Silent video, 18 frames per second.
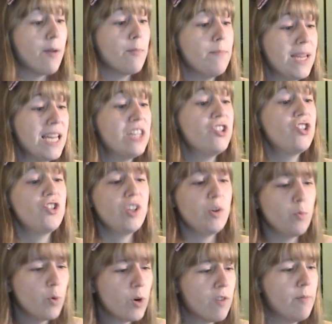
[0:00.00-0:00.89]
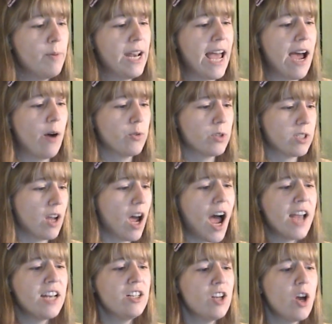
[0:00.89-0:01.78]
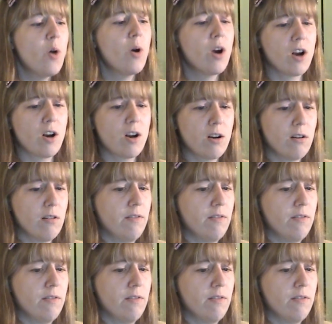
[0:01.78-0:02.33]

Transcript: means she would have been out. I know her.